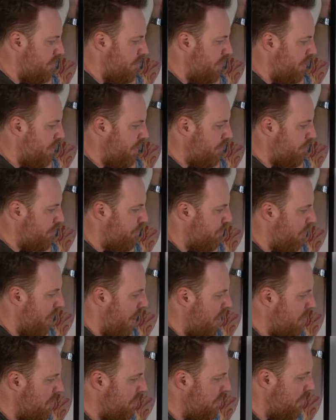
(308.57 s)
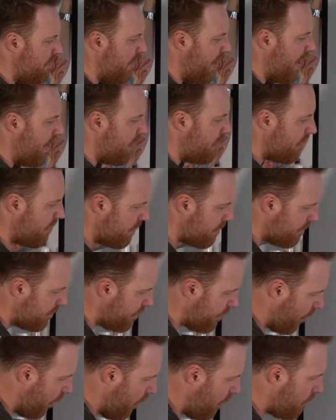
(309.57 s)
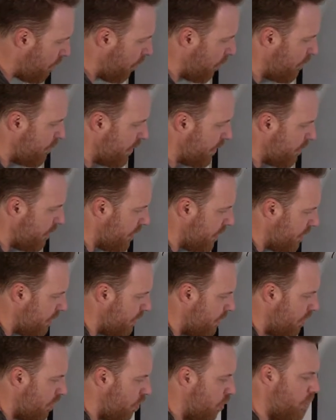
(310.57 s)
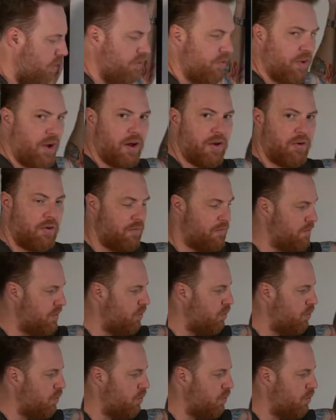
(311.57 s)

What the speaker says: But the problem is the hair doesn't fall perfectly horizontal